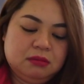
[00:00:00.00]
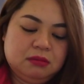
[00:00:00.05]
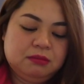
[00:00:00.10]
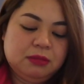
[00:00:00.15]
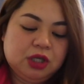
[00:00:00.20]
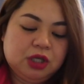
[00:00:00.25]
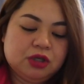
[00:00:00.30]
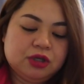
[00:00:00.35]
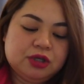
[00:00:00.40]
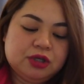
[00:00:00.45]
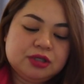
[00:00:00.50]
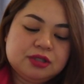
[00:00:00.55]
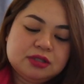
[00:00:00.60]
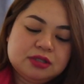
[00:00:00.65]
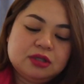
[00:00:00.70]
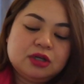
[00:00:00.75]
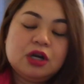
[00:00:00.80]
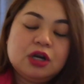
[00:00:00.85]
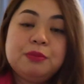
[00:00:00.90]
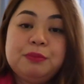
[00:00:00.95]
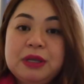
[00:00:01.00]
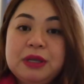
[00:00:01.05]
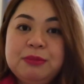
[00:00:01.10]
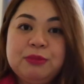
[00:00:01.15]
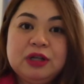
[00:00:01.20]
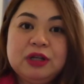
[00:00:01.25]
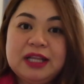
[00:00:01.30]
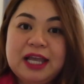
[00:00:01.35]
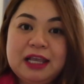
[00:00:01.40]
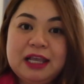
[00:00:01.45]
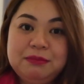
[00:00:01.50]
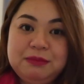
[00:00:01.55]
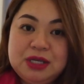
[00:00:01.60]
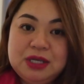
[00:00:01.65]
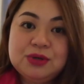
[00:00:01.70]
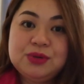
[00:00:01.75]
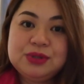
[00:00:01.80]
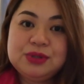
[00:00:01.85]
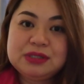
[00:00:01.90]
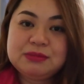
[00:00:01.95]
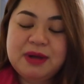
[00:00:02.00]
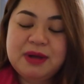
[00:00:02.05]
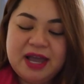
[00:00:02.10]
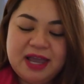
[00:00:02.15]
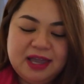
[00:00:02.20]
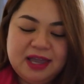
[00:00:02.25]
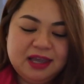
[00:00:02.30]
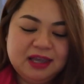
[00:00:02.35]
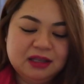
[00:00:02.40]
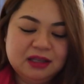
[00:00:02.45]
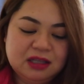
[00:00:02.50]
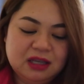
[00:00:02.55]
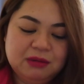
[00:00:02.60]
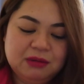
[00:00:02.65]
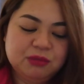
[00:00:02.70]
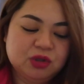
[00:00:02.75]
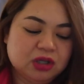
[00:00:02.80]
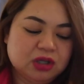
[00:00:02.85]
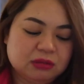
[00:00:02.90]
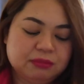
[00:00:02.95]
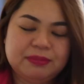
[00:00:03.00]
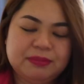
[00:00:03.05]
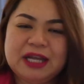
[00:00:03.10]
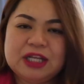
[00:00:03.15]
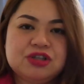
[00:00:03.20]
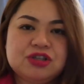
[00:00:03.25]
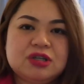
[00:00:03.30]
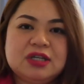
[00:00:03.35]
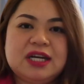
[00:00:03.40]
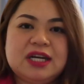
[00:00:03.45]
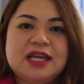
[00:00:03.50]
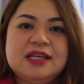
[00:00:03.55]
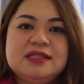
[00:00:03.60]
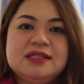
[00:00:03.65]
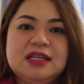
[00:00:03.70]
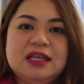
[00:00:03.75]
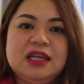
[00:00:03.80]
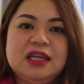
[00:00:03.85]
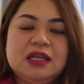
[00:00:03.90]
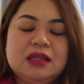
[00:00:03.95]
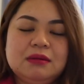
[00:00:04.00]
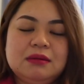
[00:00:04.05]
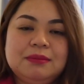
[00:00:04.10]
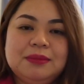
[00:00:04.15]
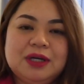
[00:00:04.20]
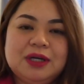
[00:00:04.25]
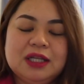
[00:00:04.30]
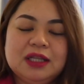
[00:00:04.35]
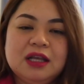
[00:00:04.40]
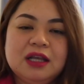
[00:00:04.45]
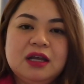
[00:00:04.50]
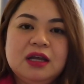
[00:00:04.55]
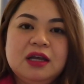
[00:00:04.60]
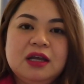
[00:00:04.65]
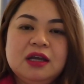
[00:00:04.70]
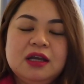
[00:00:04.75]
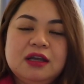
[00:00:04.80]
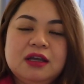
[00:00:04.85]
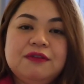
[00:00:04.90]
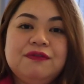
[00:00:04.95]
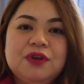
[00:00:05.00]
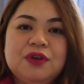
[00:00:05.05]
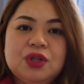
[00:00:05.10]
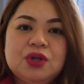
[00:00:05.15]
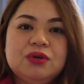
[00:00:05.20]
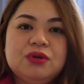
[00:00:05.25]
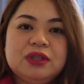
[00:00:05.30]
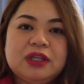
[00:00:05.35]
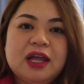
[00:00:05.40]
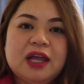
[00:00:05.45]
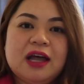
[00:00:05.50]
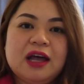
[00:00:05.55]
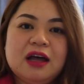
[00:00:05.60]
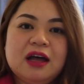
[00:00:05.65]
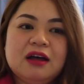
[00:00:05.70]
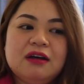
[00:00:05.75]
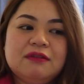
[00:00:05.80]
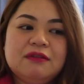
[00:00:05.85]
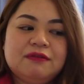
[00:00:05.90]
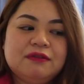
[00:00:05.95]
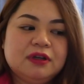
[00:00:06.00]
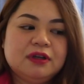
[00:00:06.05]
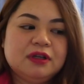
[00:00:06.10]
because there are people like me who's buying it. I'm not patronizing it, but if you don't have